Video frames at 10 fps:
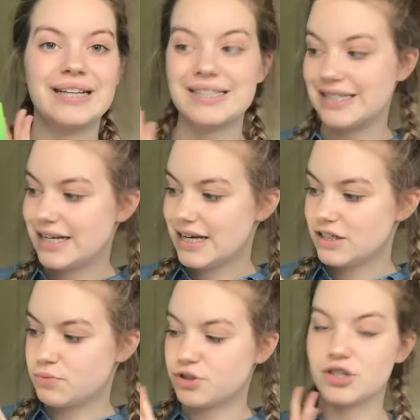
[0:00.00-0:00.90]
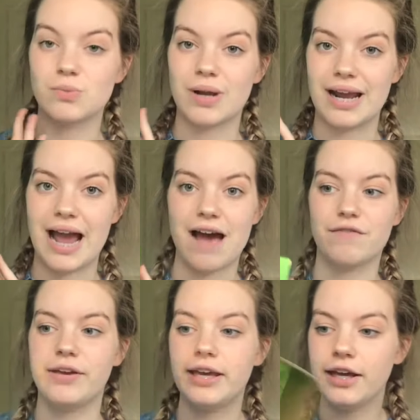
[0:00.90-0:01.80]
Extend, which is what I
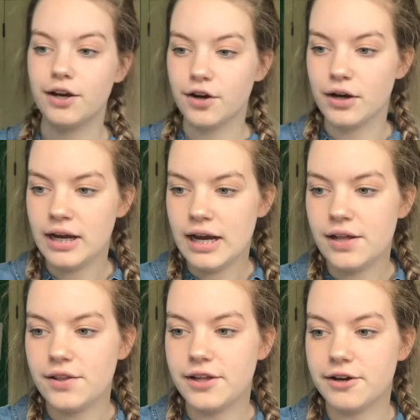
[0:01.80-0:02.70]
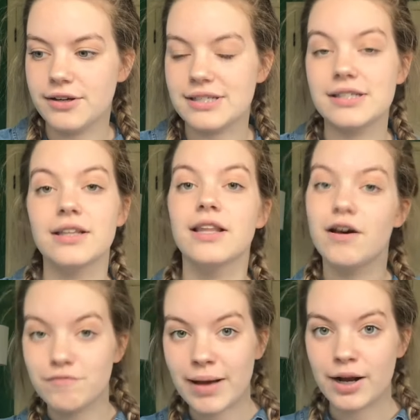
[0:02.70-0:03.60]
have here. There is the
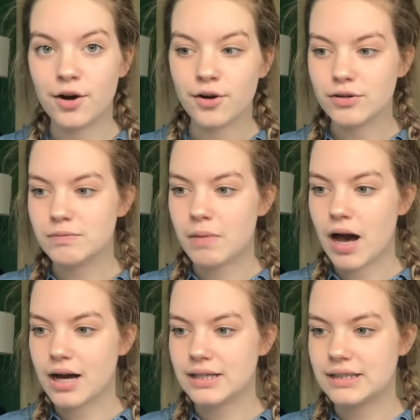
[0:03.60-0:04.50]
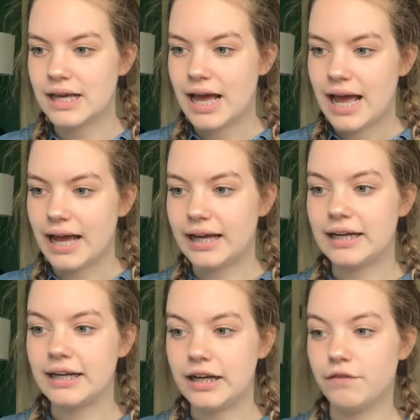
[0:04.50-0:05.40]
Love My Curls box
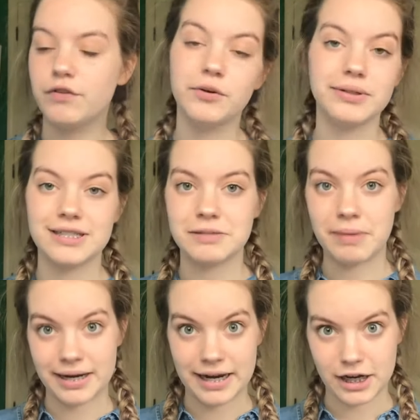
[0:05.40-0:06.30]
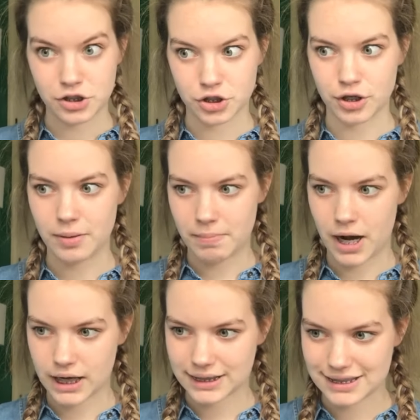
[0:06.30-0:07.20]
and Influenced by Nature
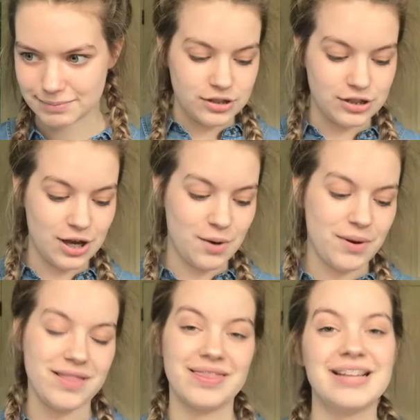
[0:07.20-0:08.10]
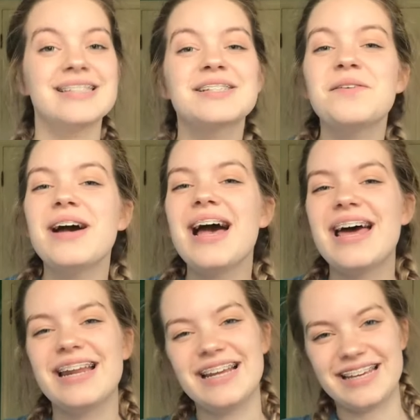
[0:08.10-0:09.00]
box. So let's go
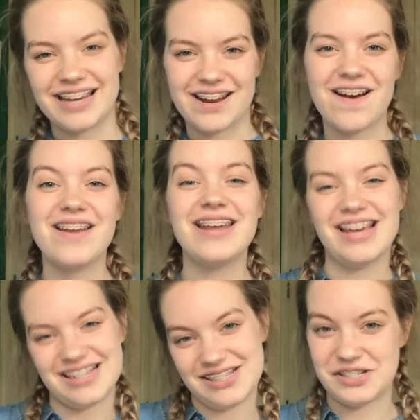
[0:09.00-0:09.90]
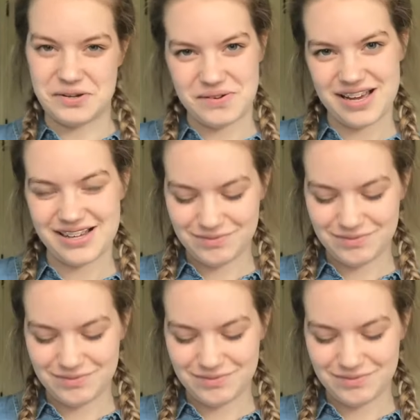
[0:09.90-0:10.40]
ahead and get on into it.